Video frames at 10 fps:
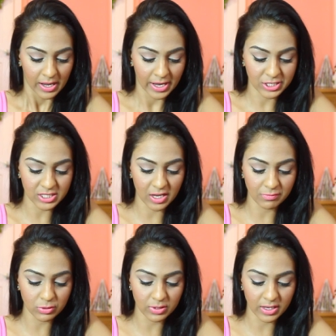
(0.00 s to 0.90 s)
it just
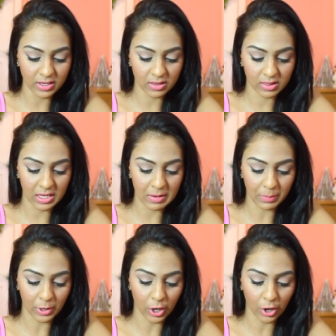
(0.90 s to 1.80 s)
gives you like the
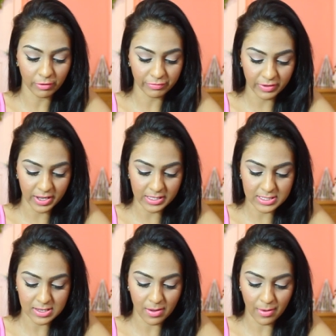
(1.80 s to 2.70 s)
perfect